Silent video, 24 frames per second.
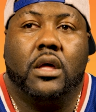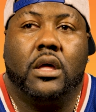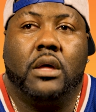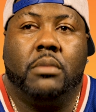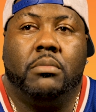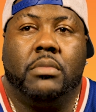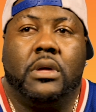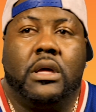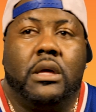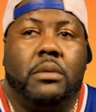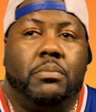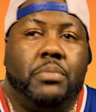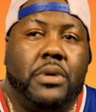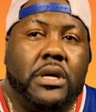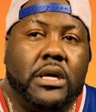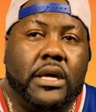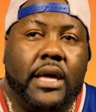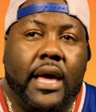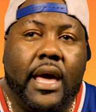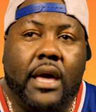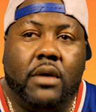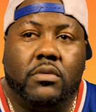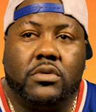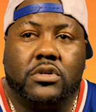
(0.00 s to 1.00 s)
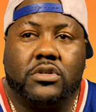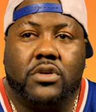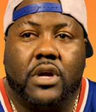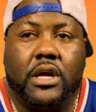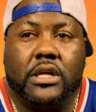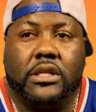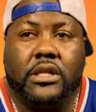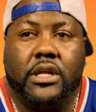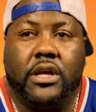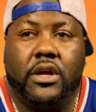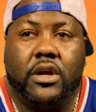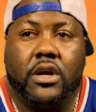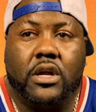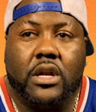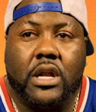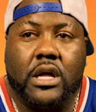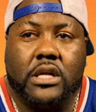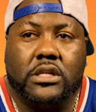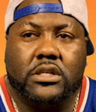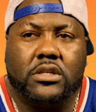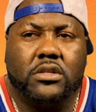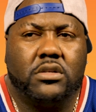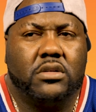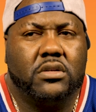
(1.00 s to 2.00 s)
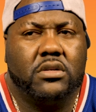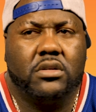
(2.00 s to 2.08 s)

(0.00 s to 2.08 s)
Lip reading: And me and PK was right there, and I was